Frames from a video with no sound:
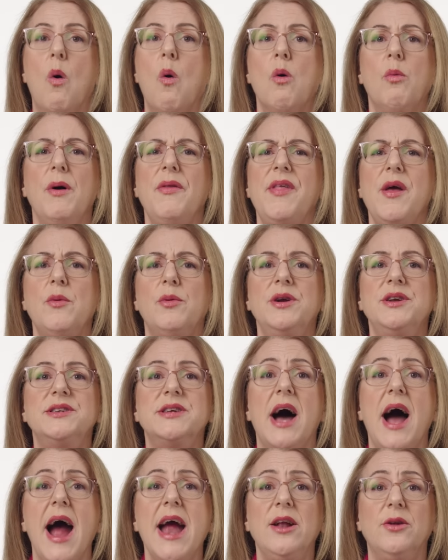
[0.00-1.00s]
or what they were
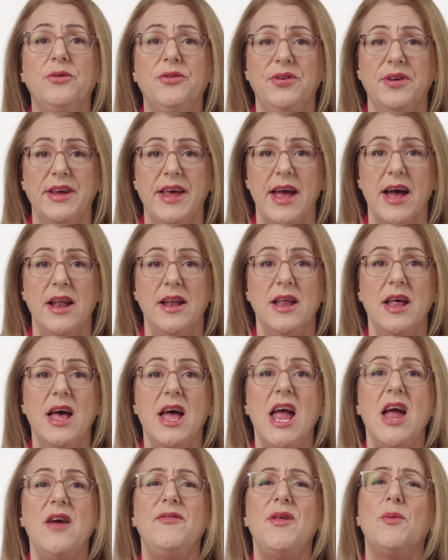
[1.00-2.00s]
entitled to get
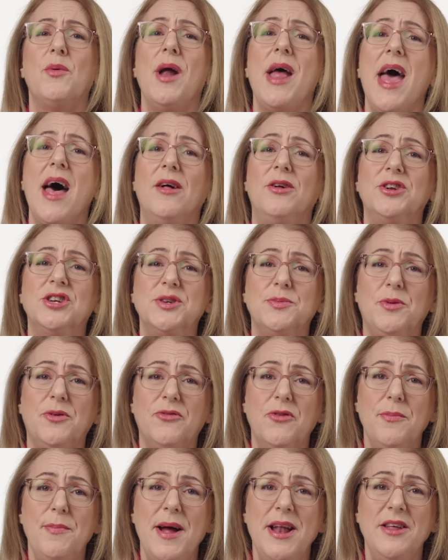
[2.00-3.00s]
if they were eligible
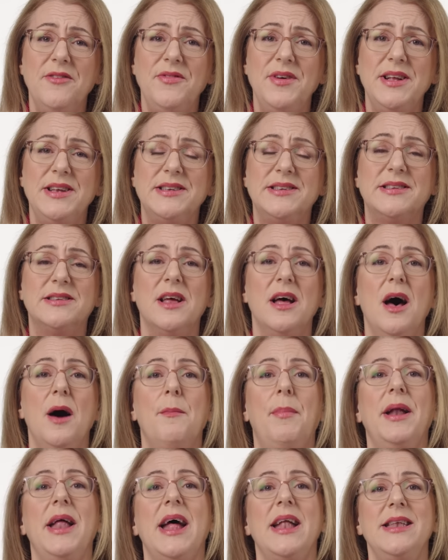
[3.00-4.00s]
for benefits
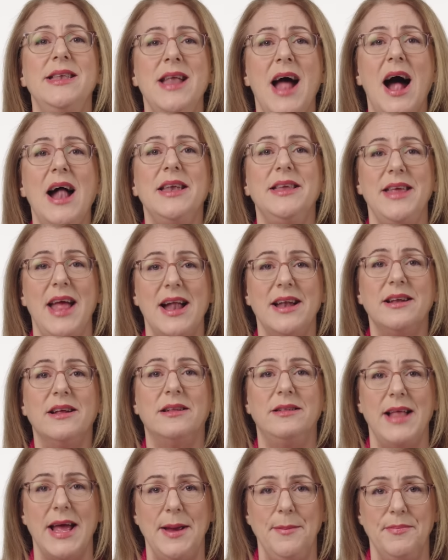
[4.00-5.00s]
but had not yet
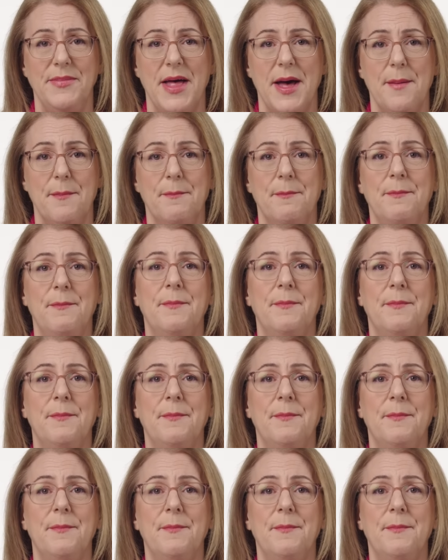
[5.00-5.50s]
claimed them.